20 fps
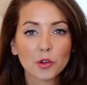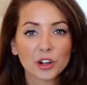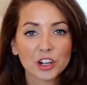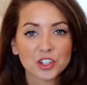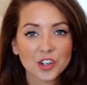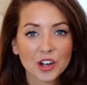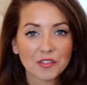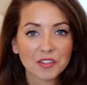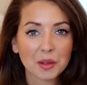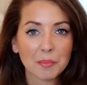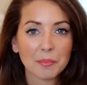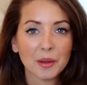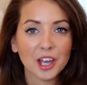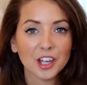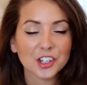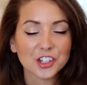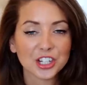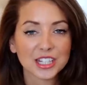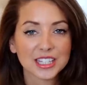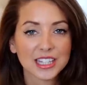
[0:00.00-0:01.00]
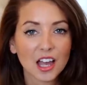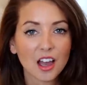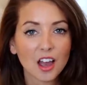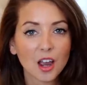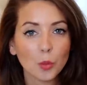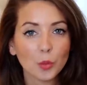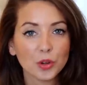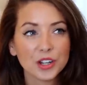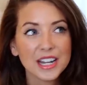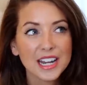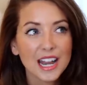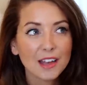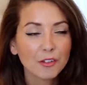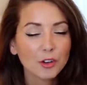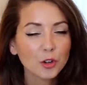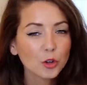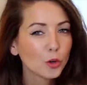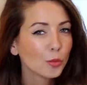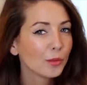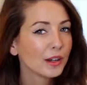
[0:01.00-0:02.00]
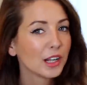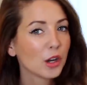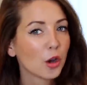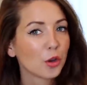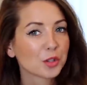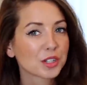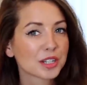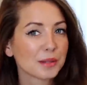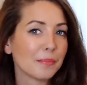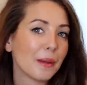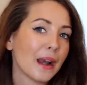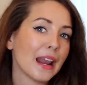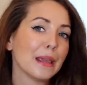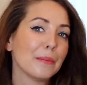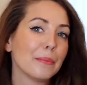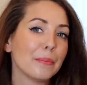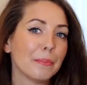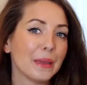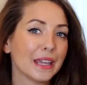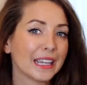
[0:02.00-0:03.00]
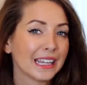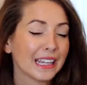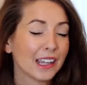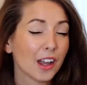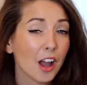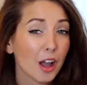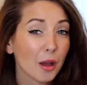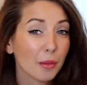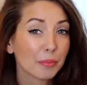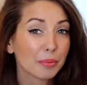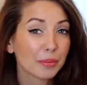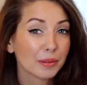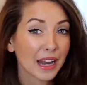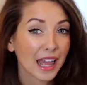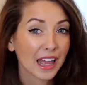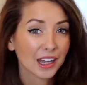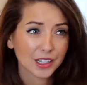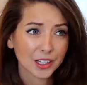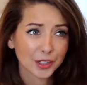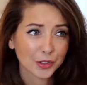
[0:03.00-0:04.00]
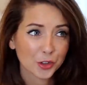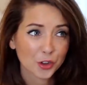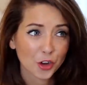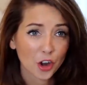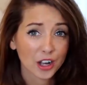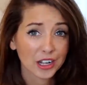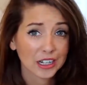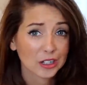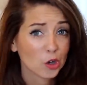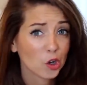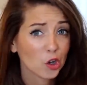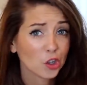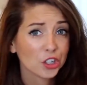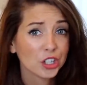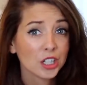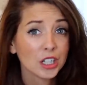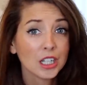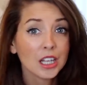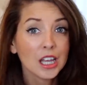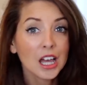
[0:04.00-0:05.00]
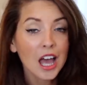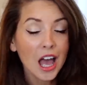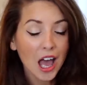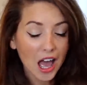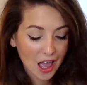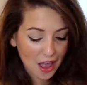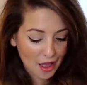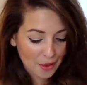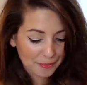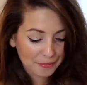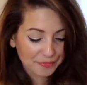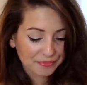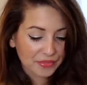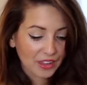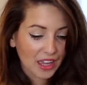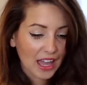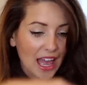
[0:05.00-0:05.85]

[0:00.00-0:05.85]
more extravagant purchase that I would never normally contemplate picking up, let alone trying on. Um,